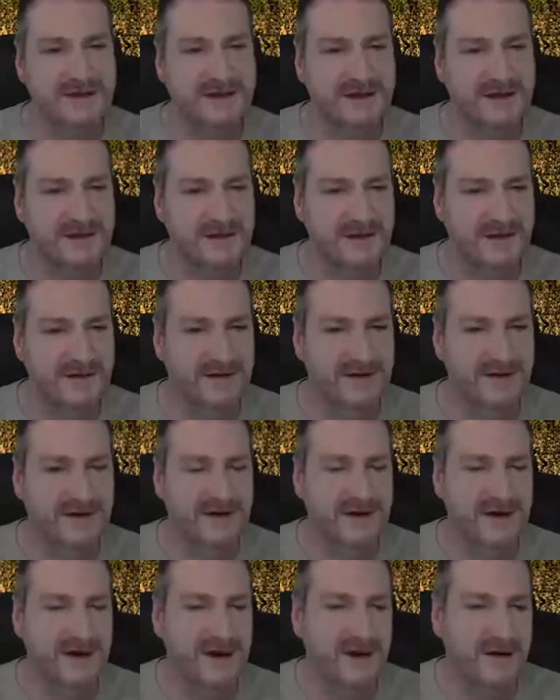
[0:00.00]
as,
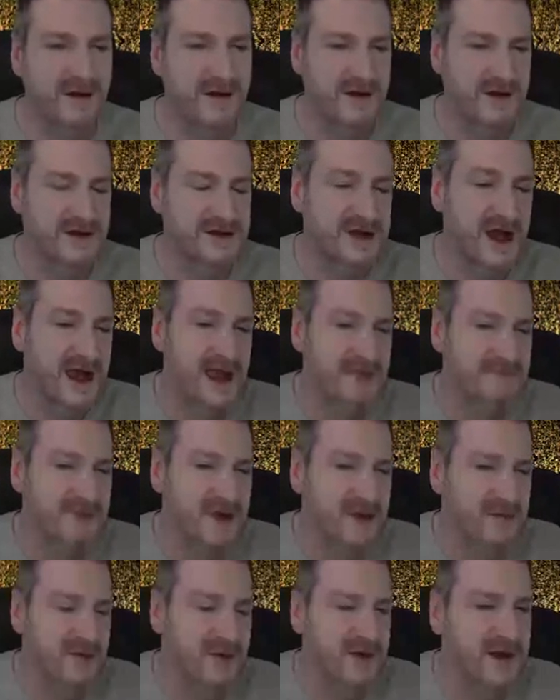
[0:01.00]
because I
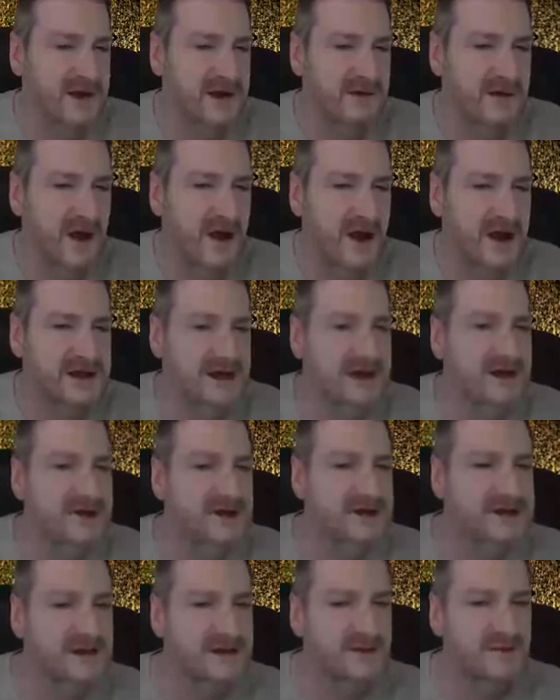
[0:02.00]
had no
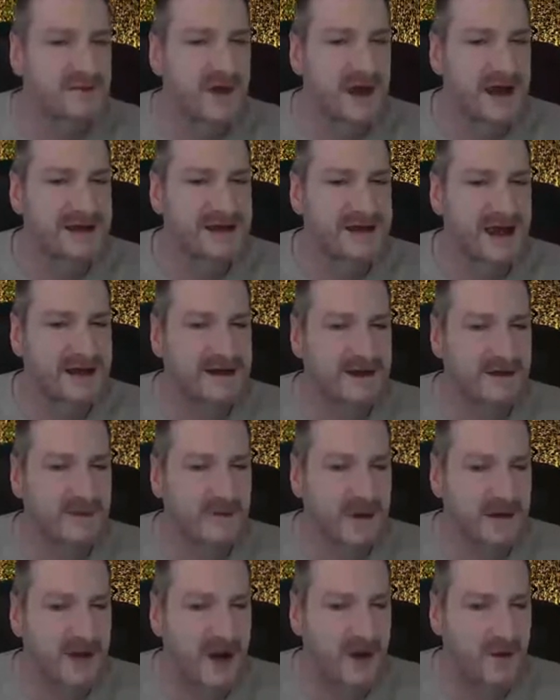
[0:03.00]
pre-idea as to
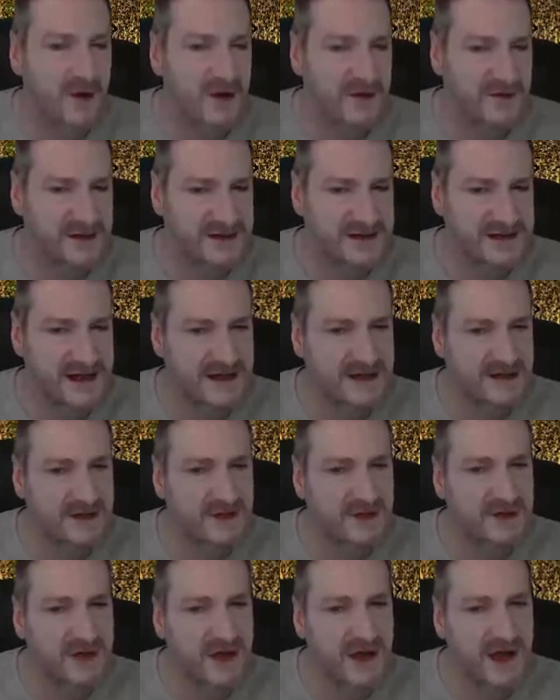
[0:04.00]
exactly what I wanted the scene
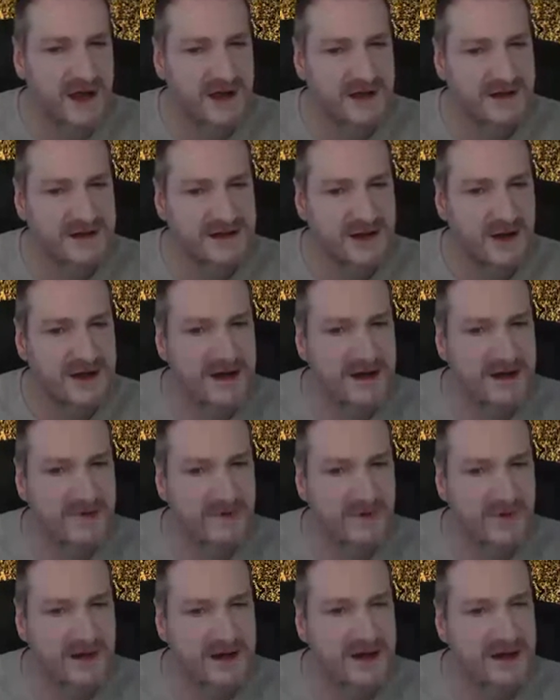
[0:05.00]
to look like, and so I
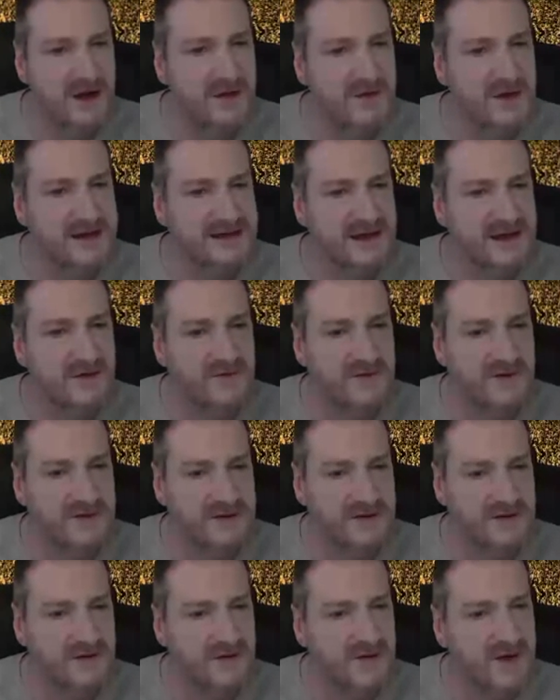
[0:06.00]
don't really know myself
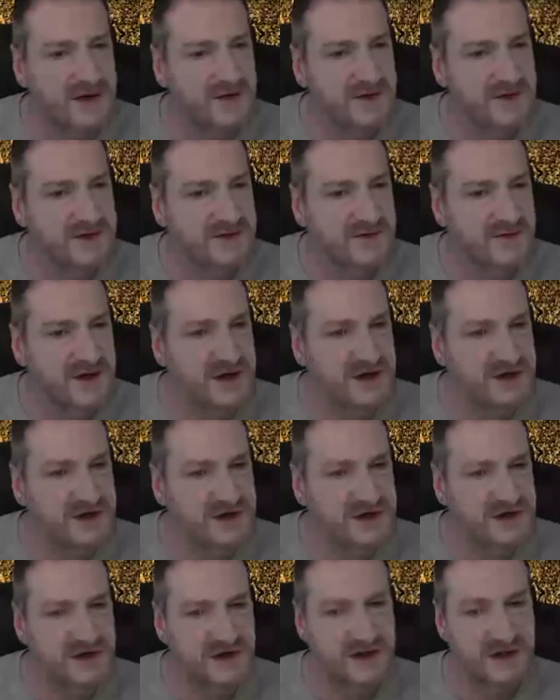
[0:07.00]
until the render is
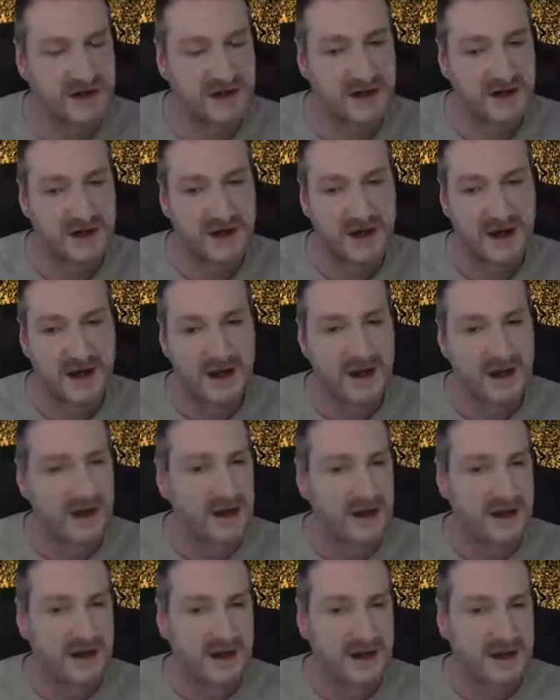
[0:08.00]
finished
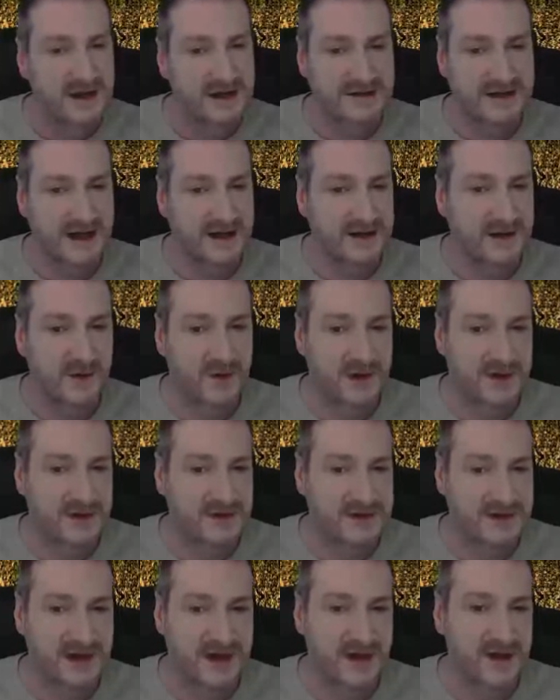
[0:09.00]
exactly what
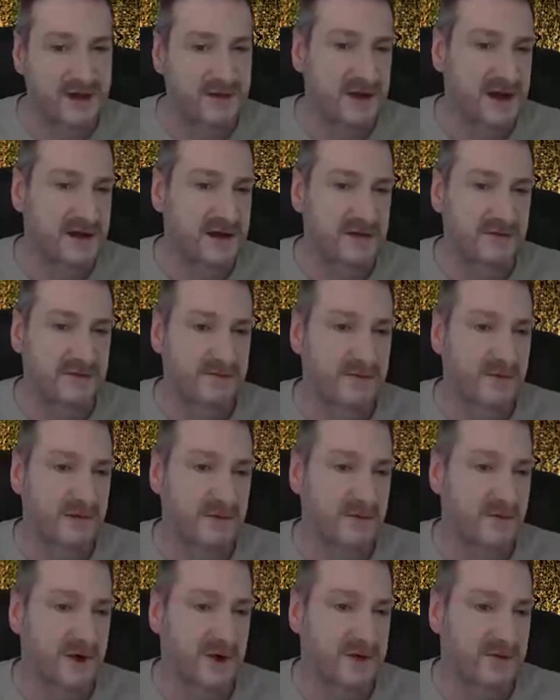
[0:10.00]
it's going to be,
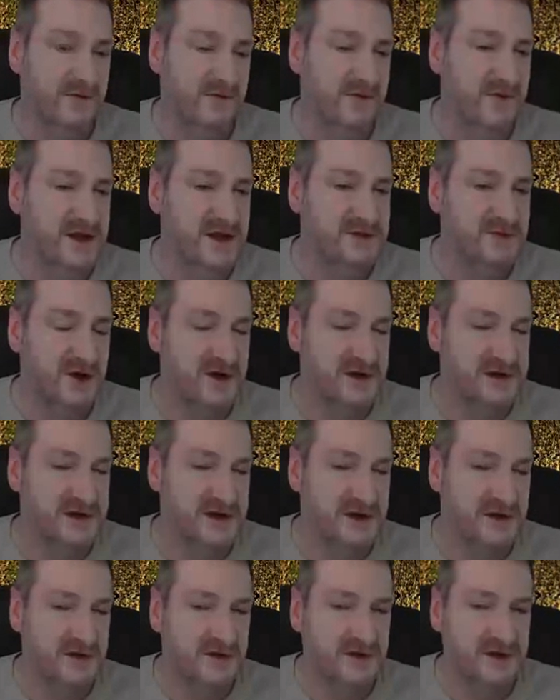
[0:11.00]
what, what the finished
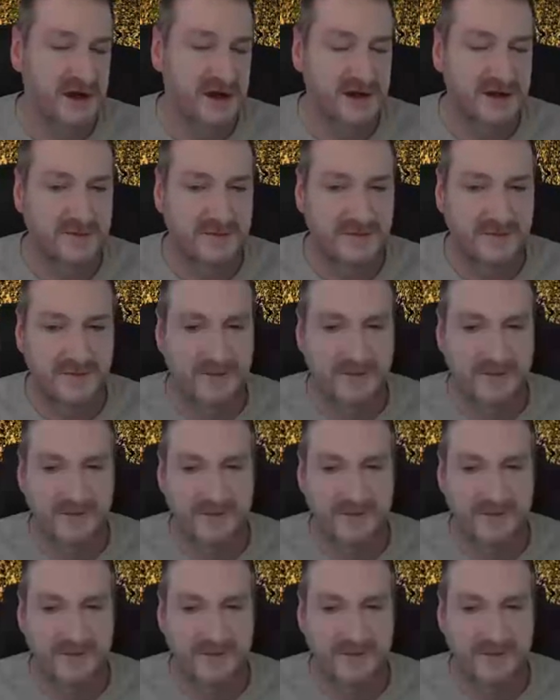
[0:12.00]
product's going to look like.